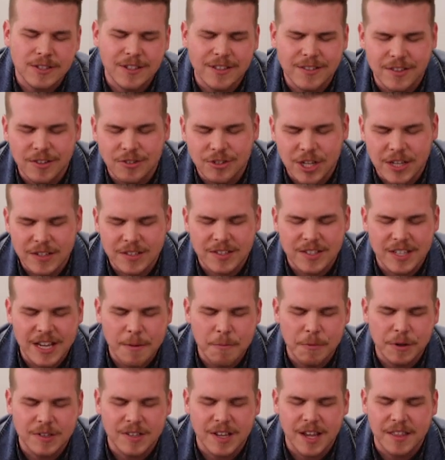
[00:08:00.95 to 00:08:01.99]
It's in Jesus'
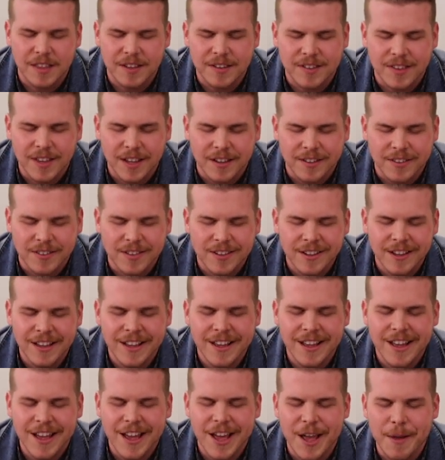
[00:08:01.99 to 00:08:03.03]
name we say these things.
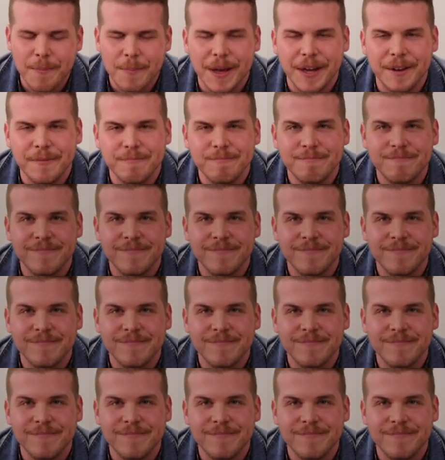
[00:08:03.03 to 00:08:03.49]
Amen.